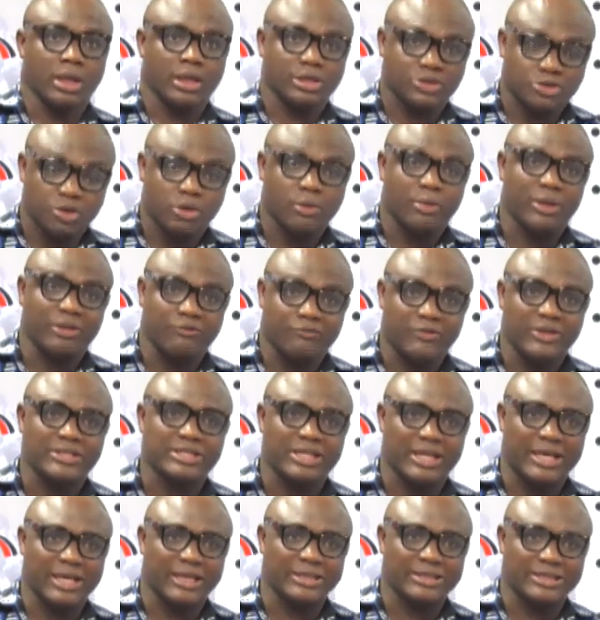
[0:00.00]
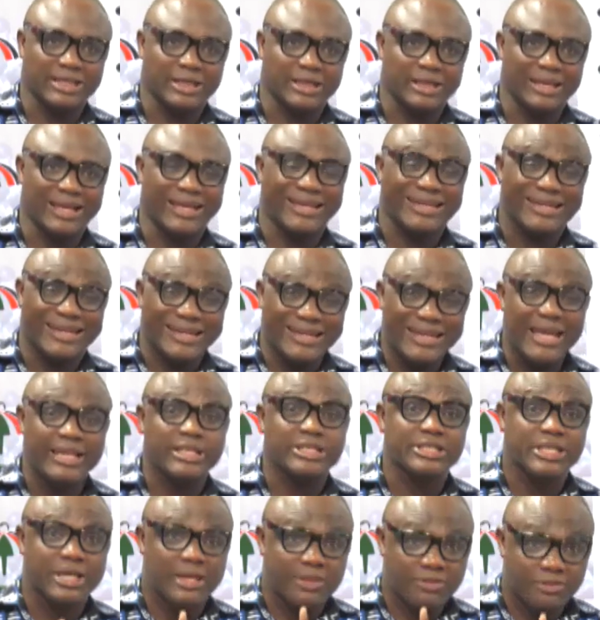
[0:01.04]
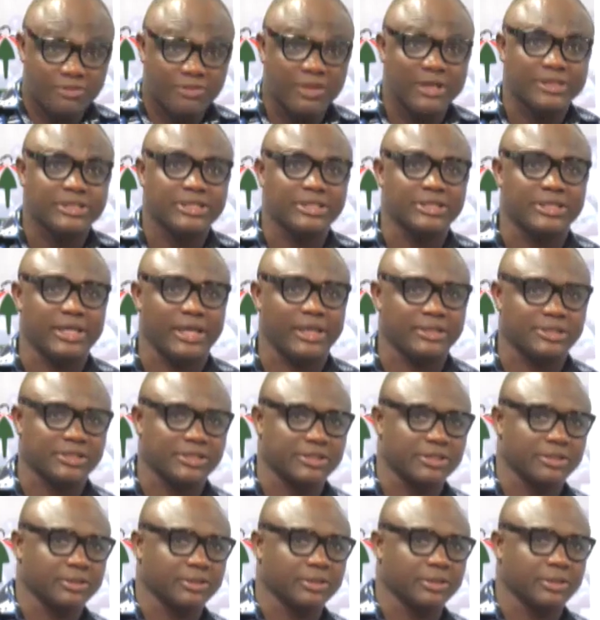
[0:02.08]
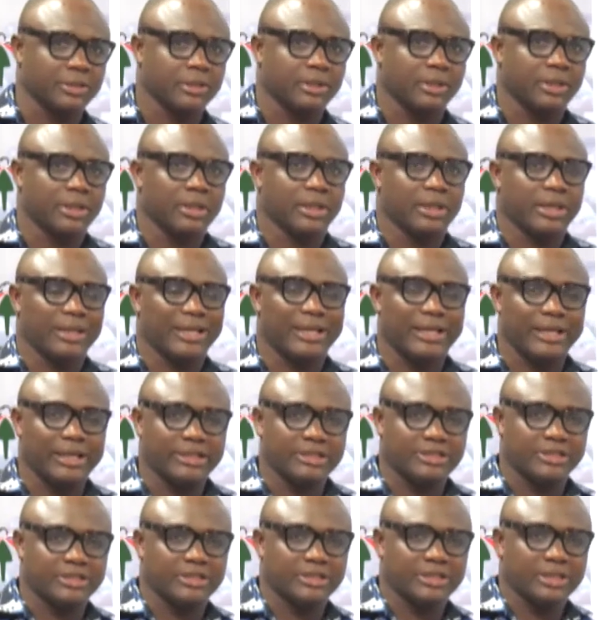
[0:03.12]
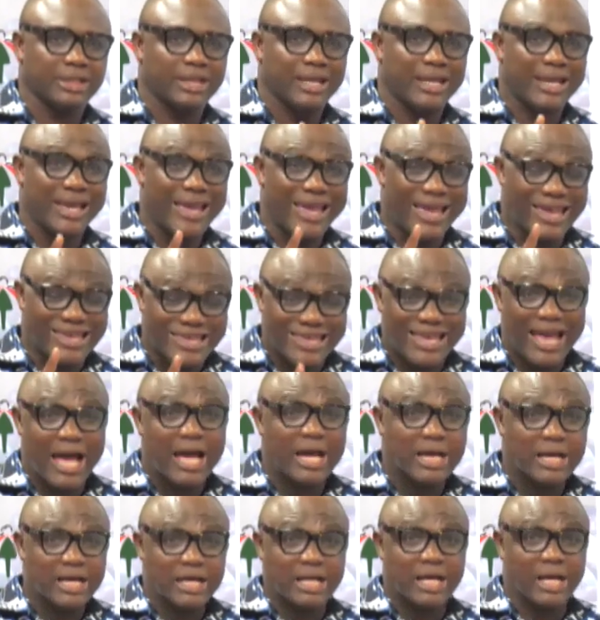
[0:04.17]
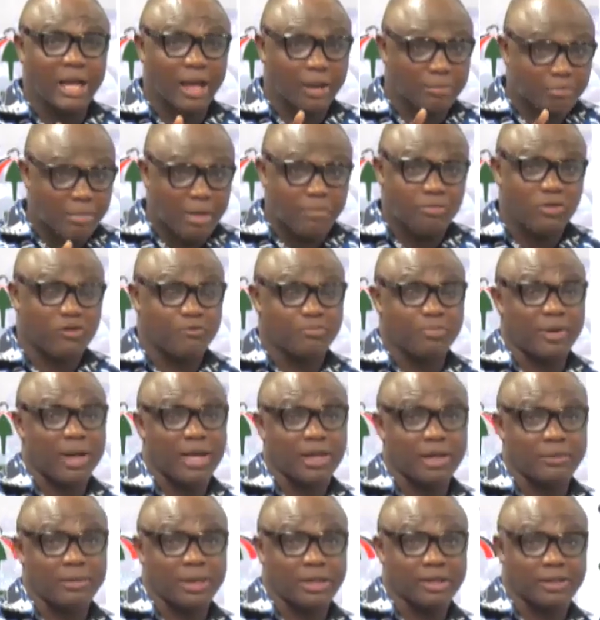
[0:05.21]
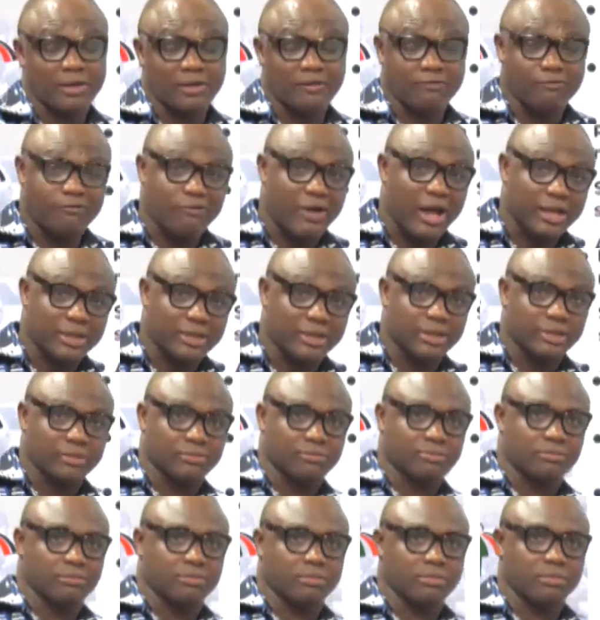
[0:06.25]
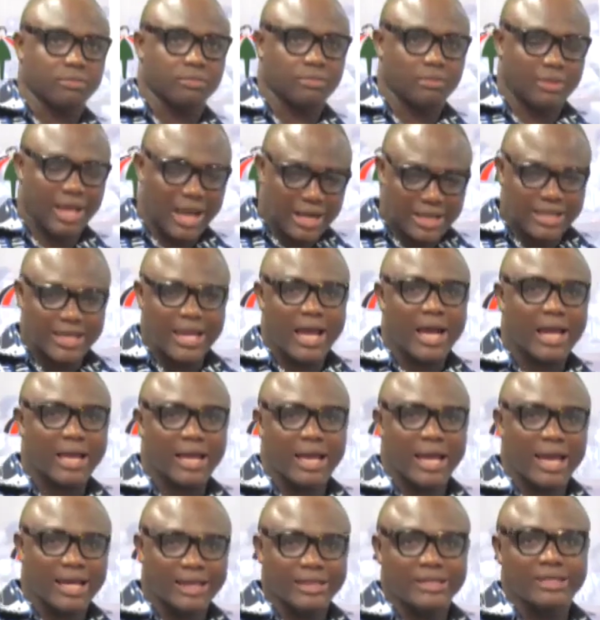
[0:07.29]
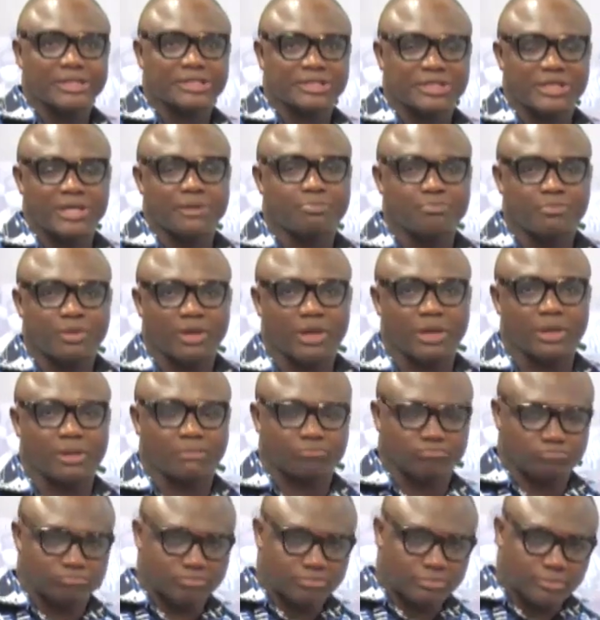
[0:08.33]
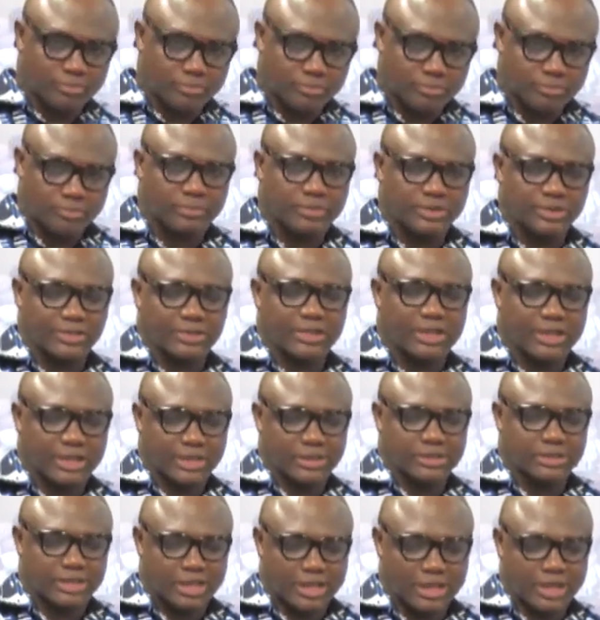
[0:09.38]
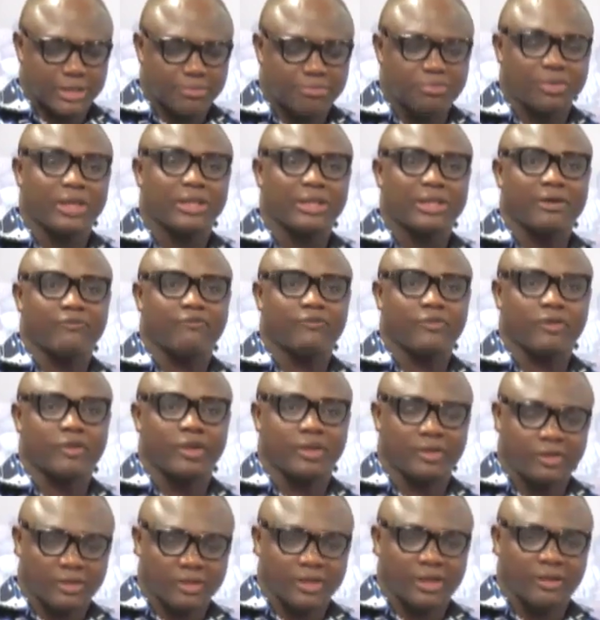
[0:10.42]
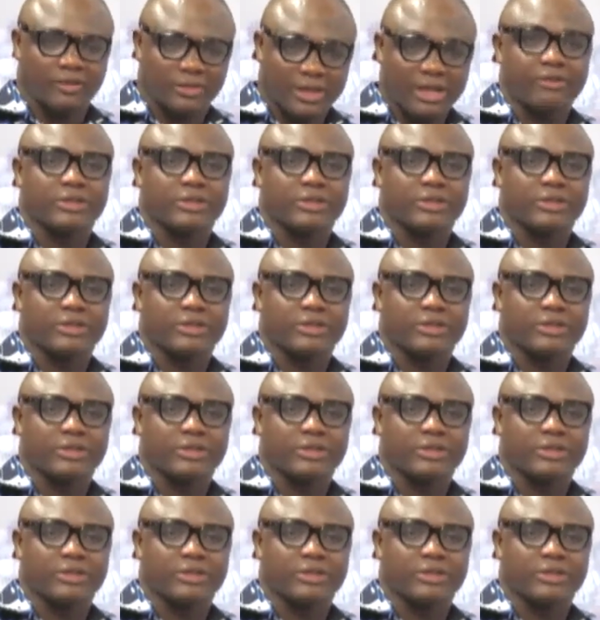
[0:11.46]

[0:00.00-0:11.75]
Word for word: is going to be investigated in the next thirty days, is a young member of Parliament. In fact, that young N D C M P, say an, say an M P in the, in, in the